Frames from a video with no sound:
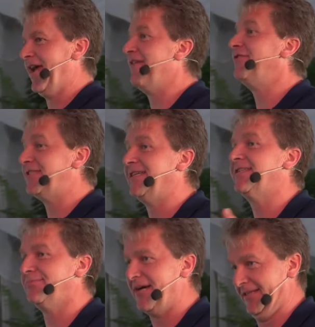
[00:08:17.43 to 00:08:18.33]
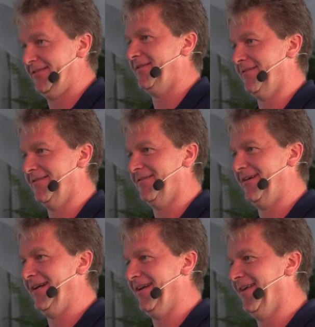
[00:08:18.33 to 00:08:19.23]
every 6 months,
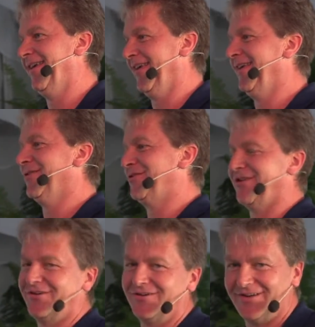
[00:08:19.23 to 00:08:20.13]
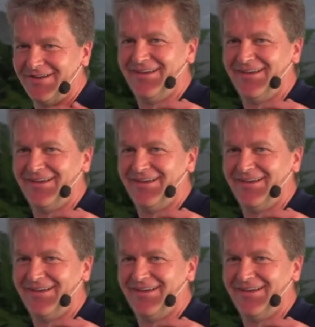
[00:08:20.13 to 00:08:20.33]
right? So